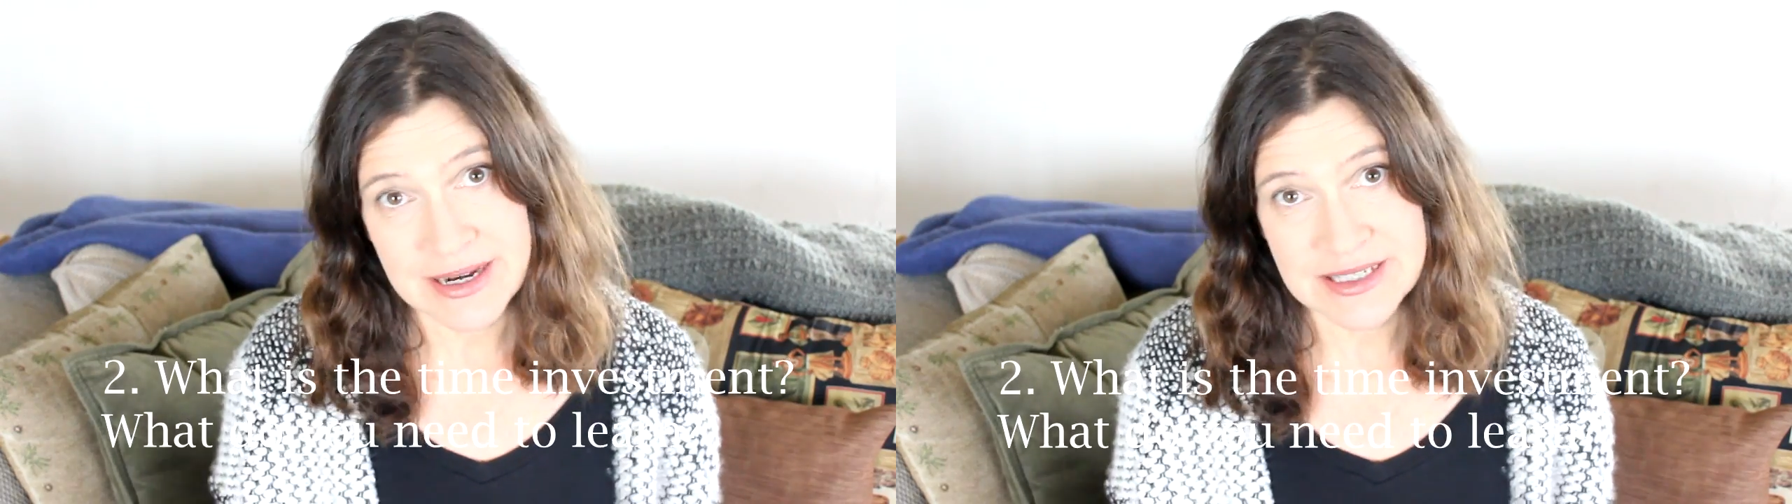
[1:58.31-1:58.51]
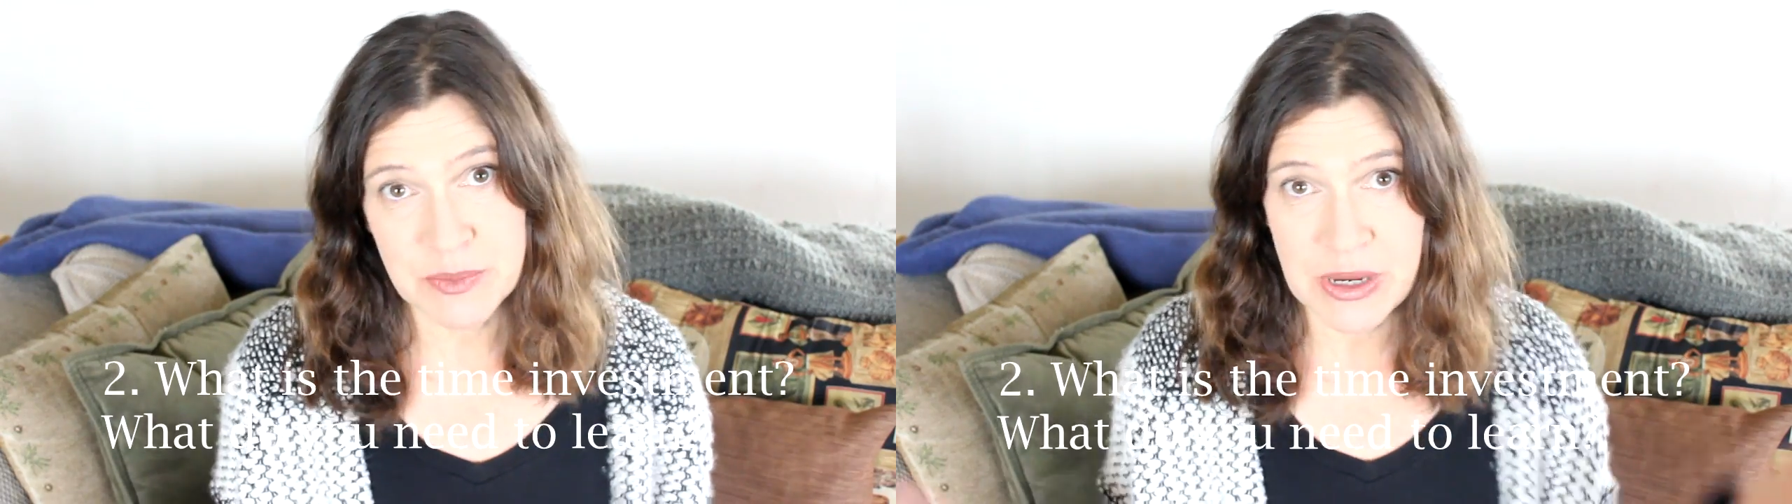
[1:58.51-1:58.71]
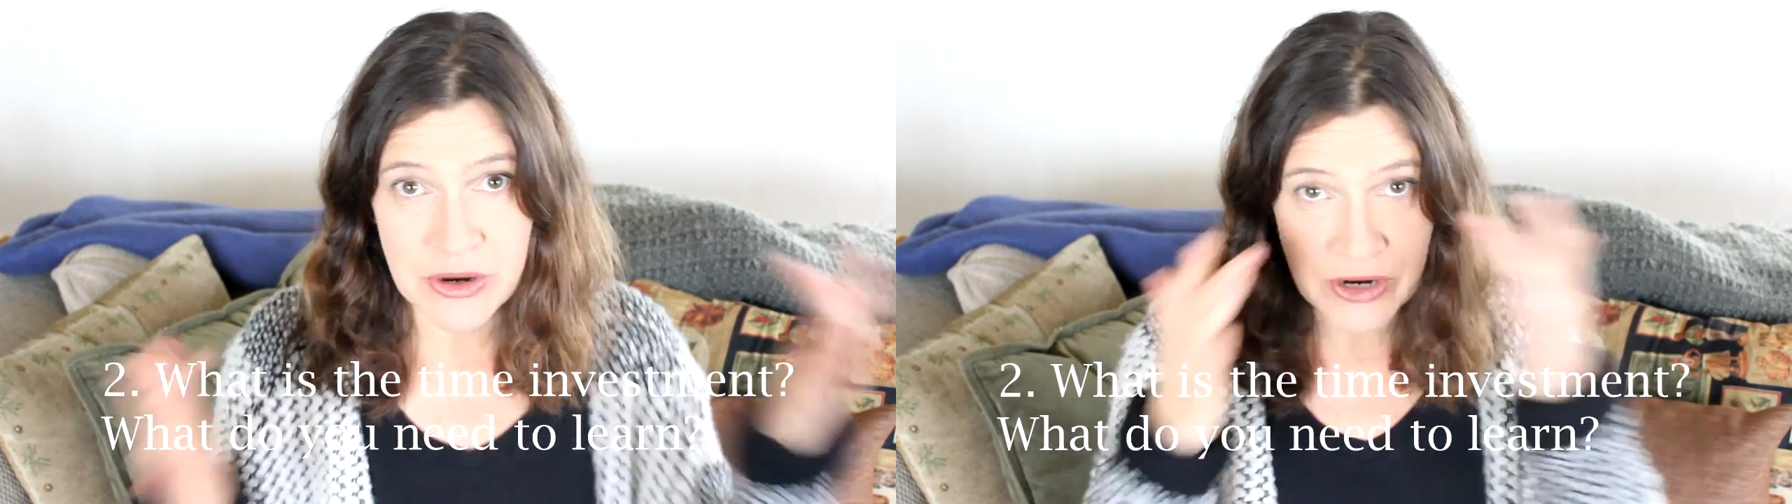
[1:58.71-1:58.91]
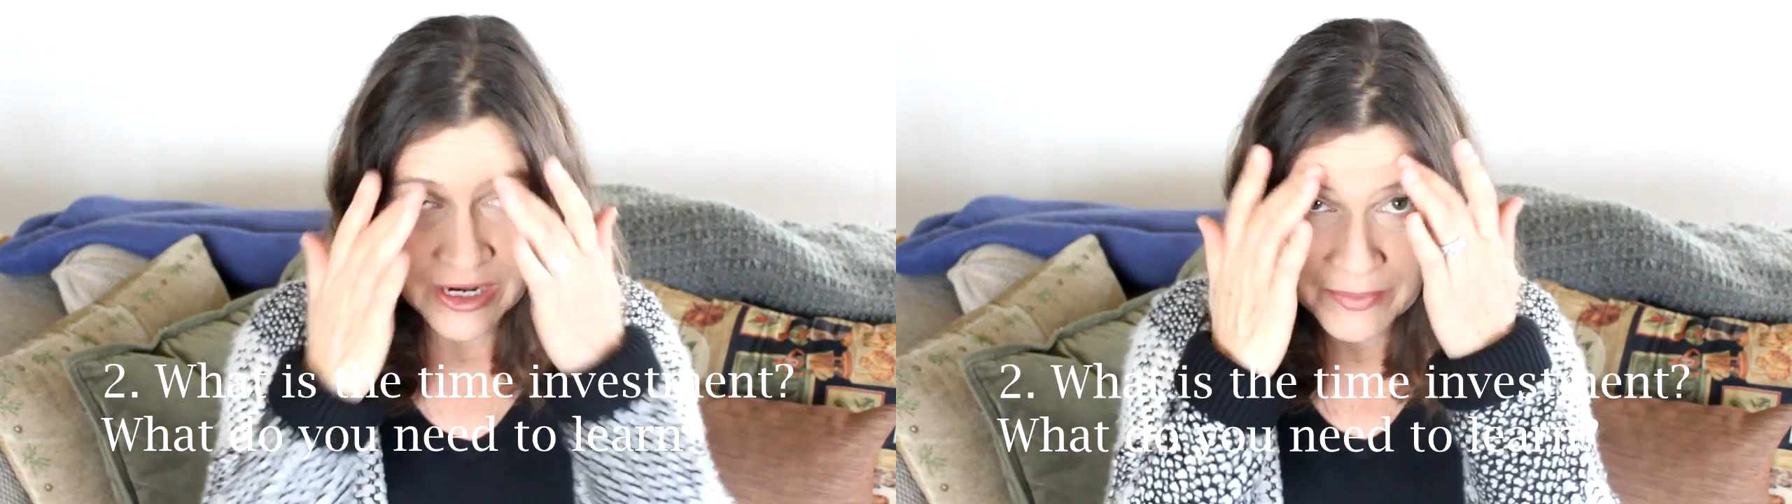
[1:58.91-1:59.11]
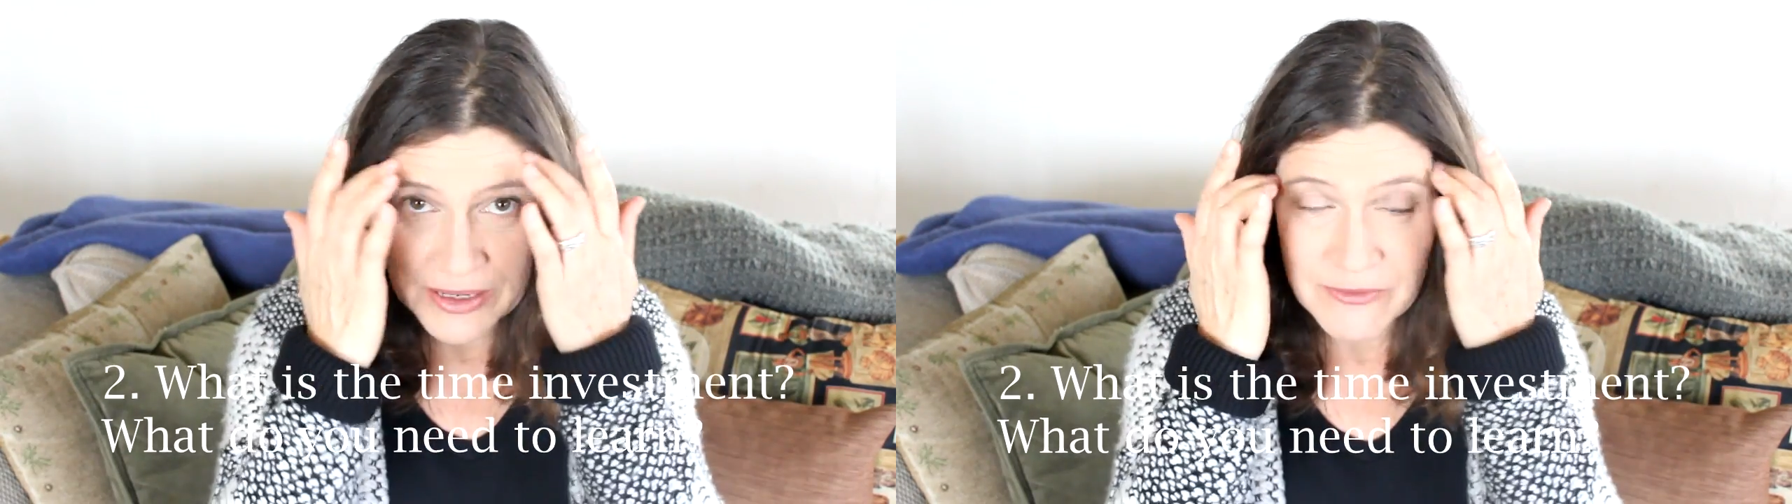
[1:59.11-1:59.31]
As a parent, you're going
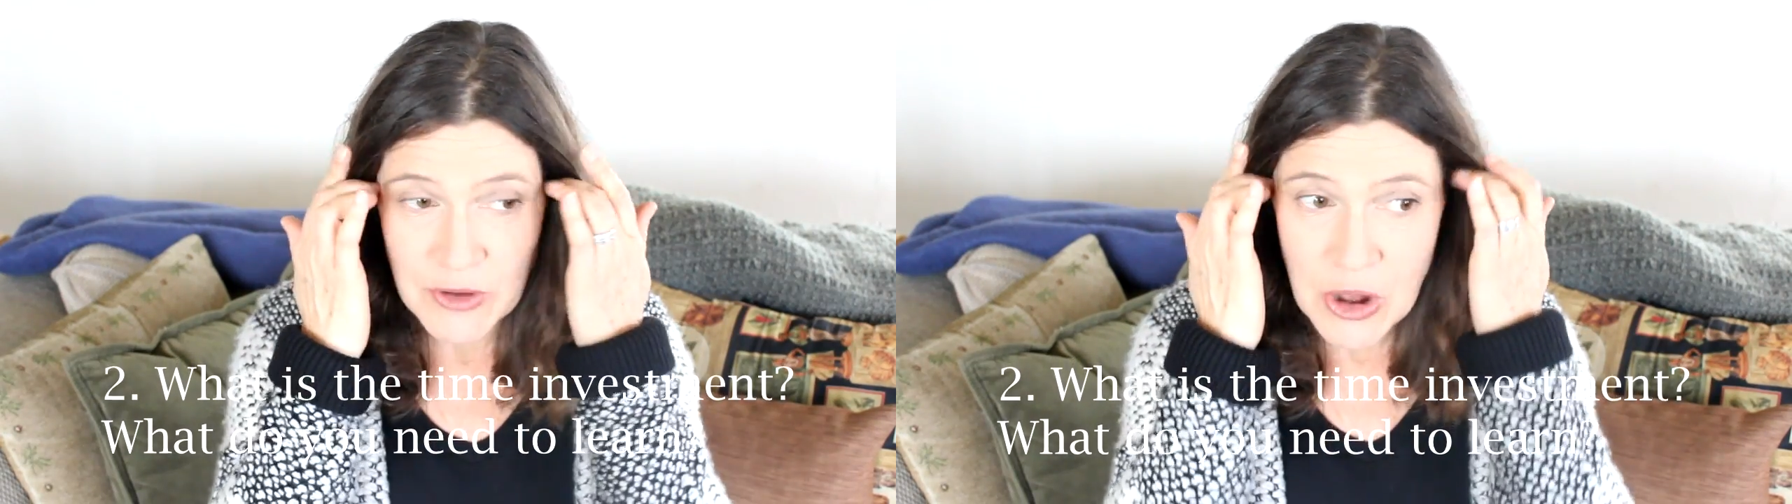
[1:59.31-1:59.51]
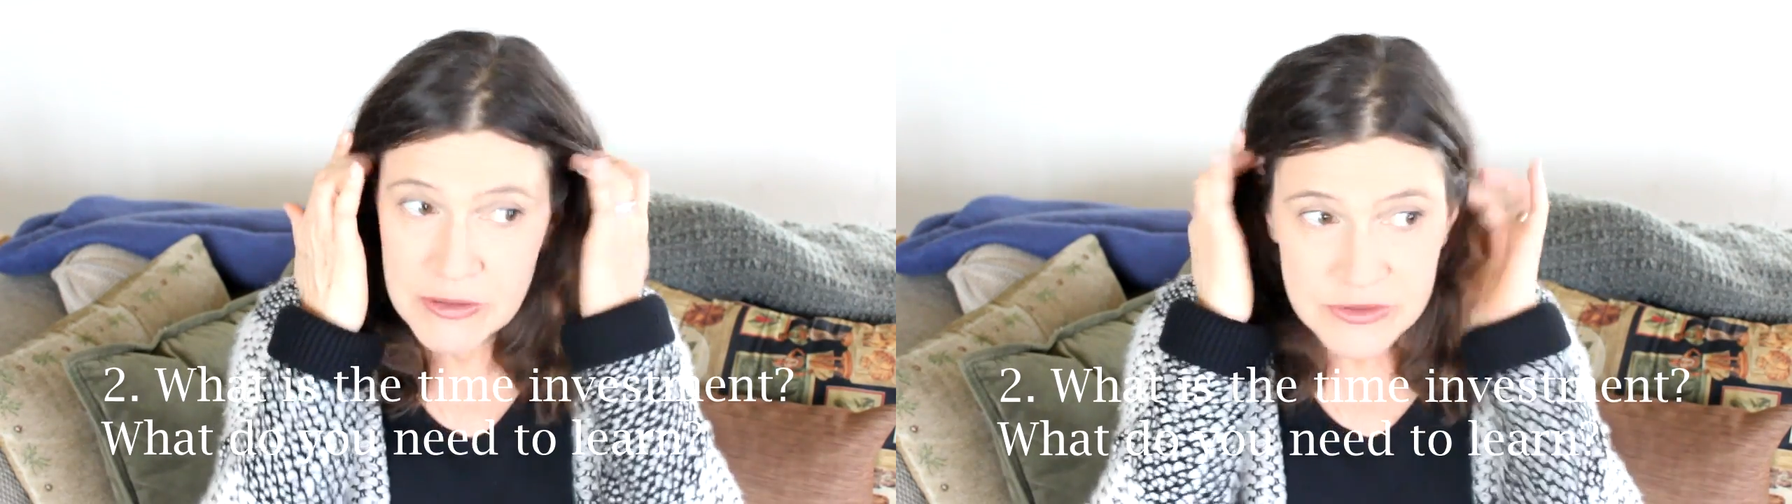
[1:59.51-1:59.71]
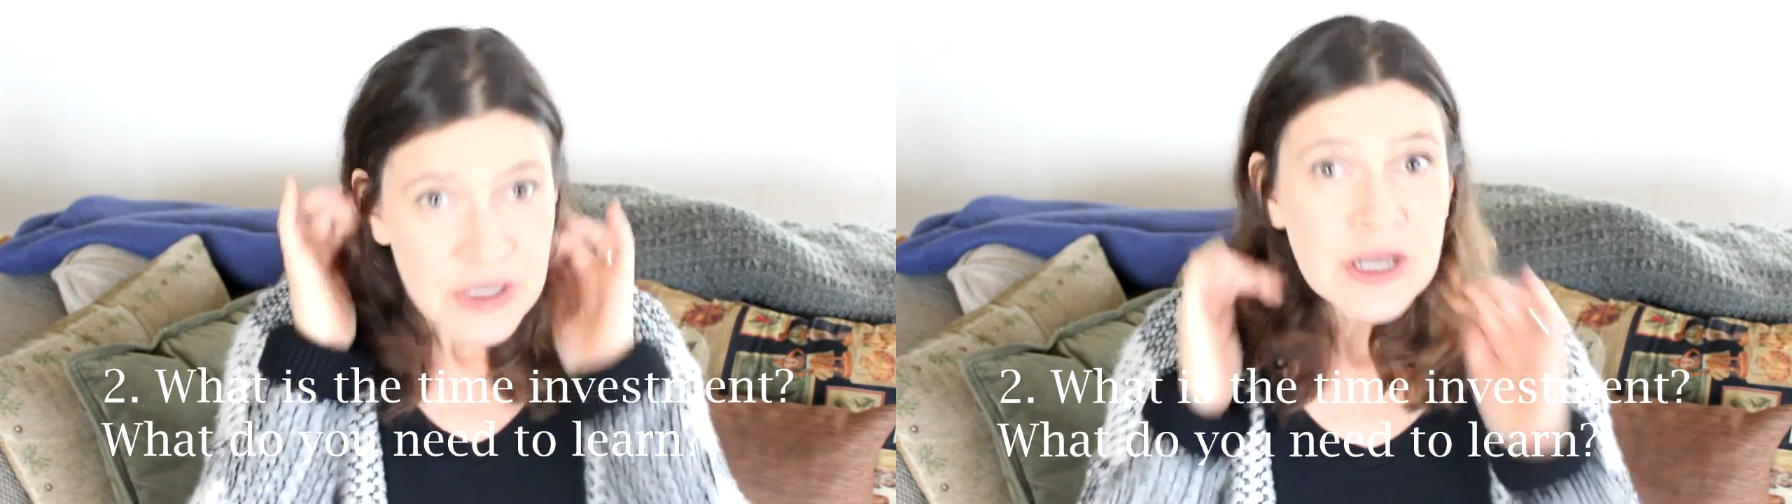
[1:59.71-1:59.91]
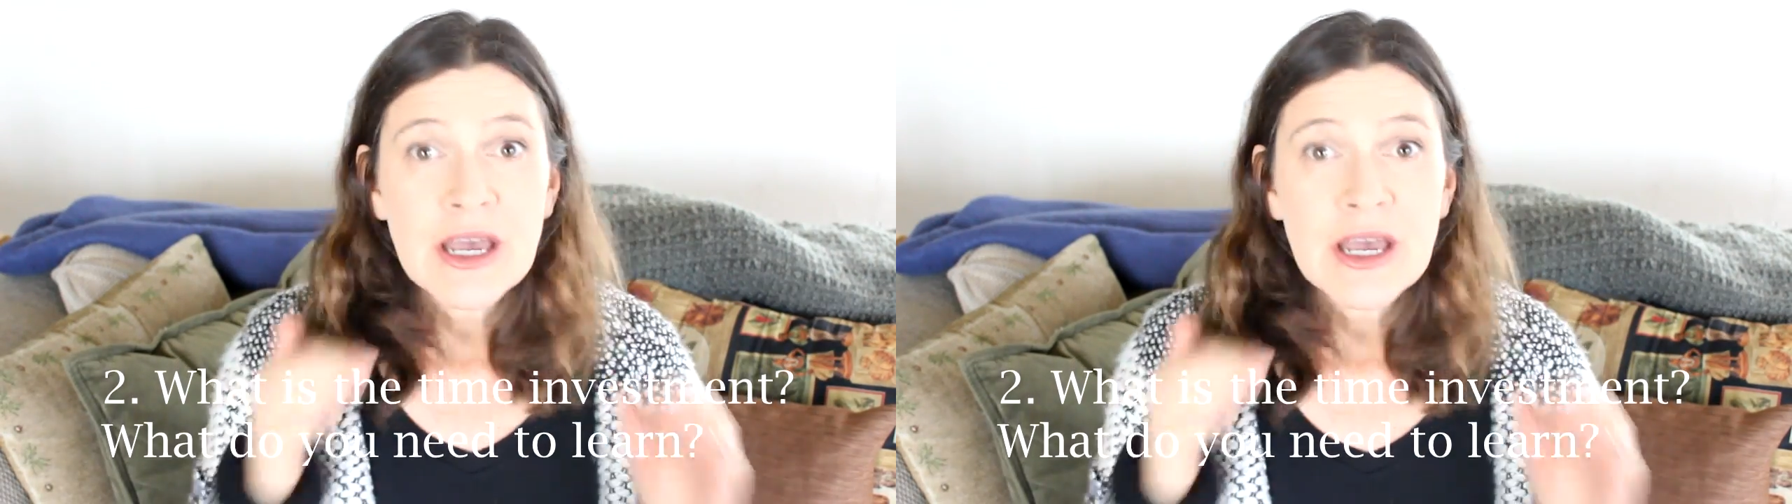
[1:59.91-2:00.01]
to be involved,